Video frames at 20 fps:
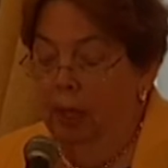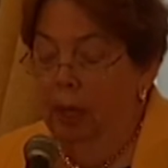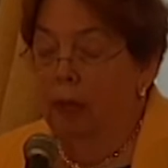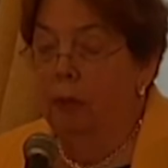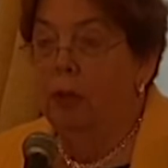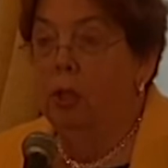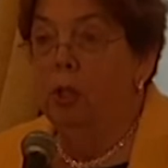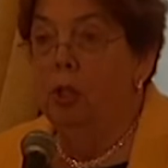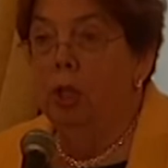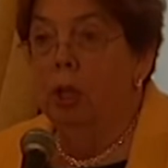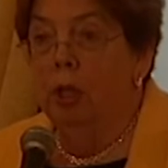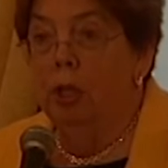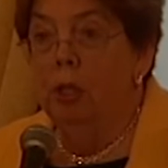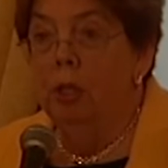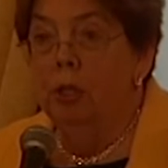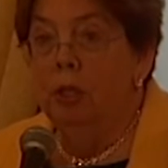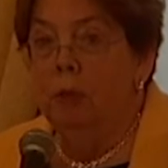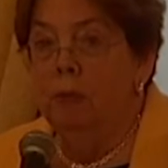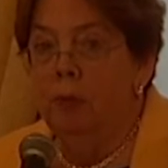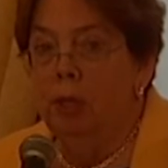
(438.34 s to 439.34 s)
And the
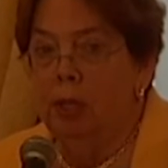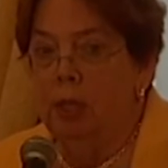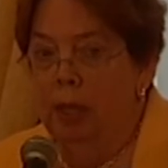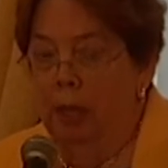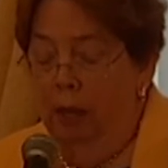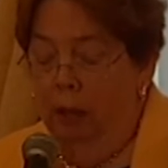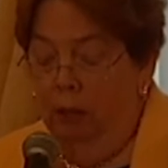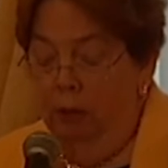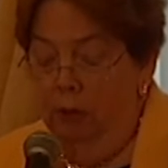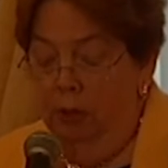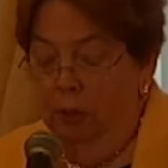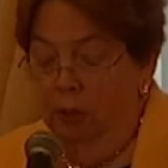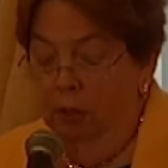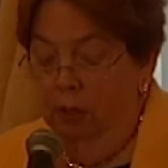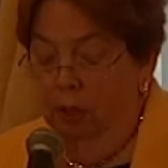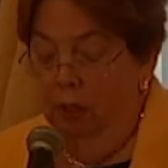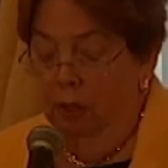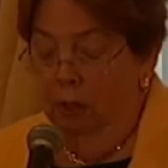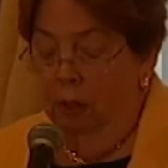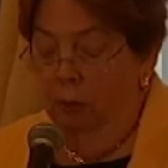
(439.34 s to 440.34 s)
judges themselves
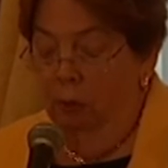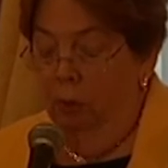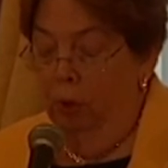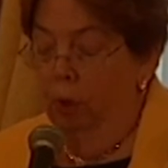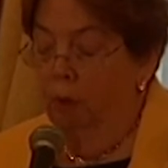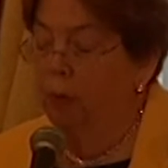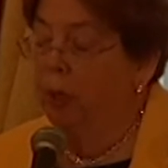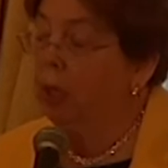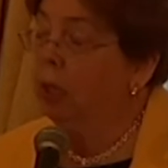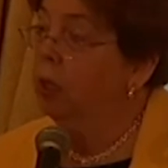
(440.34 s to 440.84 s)
were to be